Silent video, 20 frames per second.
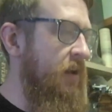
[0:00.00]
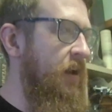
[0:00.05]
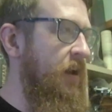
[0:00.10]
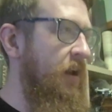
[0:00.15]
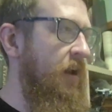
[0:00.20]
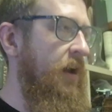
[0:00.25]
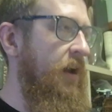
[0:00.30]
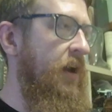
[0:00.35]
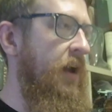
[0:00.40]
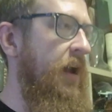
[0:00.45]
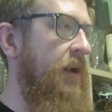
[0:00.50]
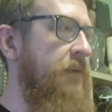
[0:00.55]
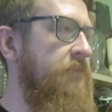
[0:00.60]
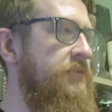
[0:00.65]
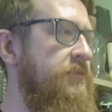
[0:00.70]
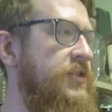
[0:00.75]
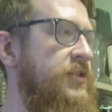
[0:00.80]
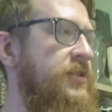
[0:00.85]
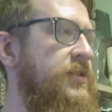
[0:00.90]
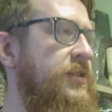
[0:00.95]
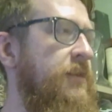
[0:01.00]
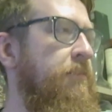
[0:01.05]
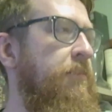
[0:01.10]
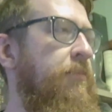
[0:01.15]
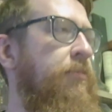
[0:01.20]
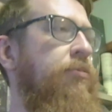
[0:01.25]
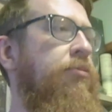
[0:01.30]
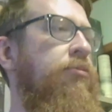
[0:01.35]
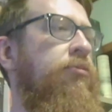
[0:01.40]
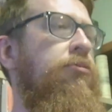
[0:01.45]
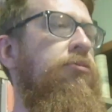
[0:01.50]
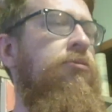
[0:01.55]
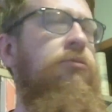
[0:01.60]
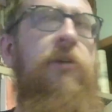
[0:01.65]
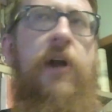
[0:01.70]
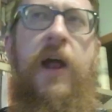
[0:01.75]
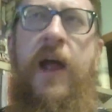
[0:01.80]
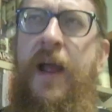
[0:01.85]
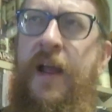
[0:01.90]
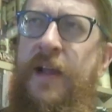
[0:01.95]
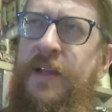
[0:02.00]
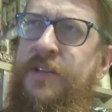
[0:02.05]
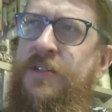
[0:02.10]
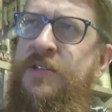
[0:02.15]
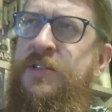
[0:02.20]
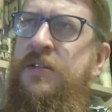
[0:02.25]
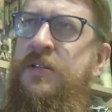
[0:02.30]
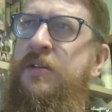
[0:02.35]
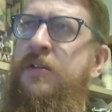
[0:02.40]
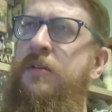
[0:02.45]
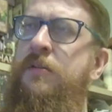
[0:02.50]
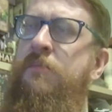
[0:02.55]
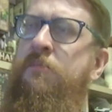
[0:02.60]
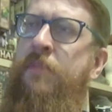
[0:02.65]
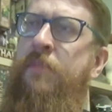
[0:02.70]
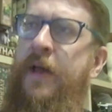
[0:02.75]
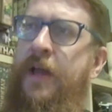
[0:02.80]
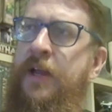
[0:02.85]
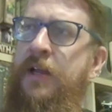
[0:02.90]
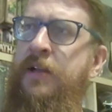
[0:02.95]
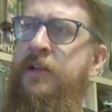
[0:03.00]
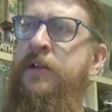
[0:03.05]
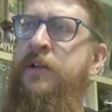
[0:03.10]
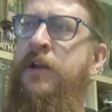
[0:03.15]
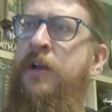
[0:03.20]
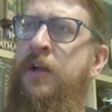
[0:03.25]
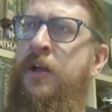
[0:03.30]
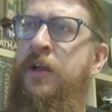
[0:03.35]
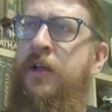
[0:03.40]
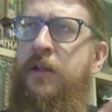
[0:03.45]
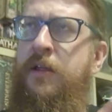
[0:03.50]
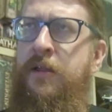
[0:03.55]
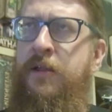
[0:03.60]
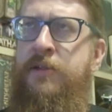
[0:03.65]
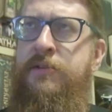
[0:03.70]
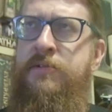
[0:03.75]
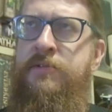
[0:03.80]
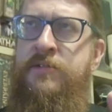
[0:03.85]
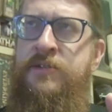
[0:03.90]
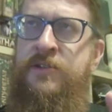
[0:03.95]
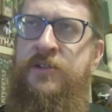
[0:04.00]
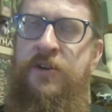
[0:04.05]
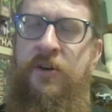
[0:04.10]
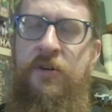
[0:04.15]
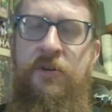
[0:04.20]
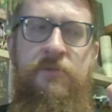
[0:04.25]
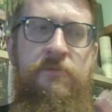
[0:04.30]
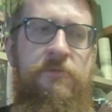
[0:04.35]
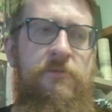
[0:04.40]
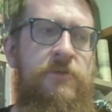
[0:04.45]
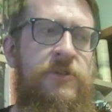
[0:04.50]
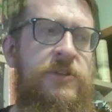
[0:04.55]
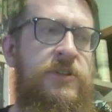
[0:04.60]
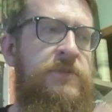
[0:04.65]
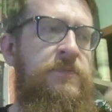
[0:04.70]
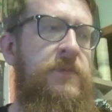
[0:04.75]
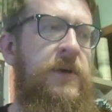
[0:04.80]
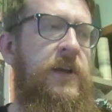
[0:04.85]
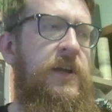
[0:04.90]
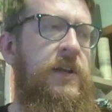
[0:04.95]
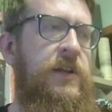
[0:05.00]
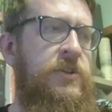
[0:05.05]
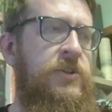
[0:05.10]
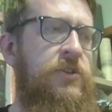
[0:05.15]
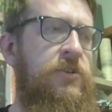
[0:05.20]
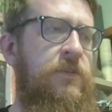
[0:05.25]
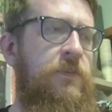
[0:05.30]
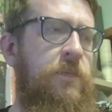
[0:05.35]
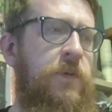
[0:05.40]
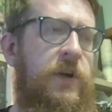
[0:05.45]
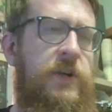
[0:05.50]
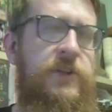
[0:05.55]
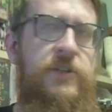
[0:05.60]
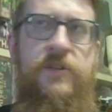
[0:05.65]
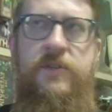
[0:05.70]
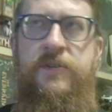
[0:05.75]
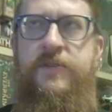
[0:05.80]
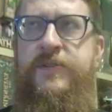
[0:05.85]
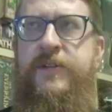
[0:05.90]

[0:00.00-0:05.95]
I'm surprised by it. So, just my initial impressions.